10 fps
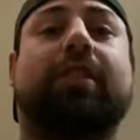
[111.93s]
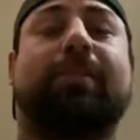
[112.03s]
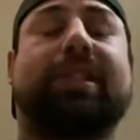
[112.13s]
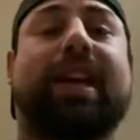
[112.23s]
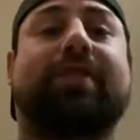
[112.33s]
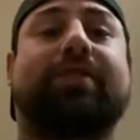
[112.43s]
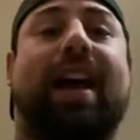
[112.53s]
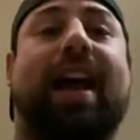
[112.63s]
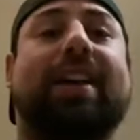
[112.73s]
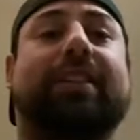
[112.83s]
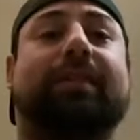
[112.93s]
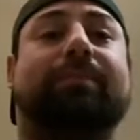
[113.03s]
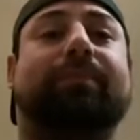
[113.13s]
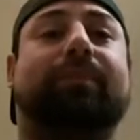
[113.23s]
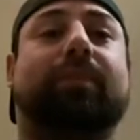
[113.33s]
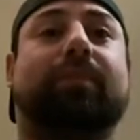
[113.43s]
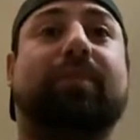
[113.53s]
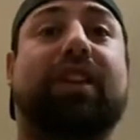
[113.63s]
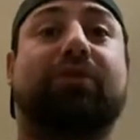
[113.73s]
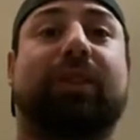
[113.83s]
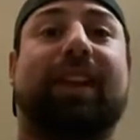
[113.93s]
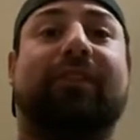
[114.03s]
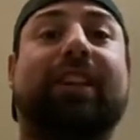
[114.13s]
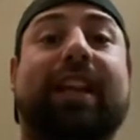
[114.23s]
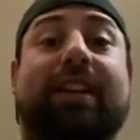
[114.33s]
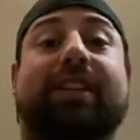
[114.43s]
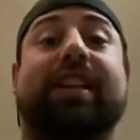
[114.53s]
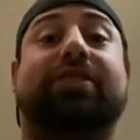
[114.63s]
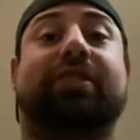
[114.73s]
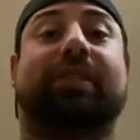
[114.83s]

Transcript: protect your eyes because we're living in a digital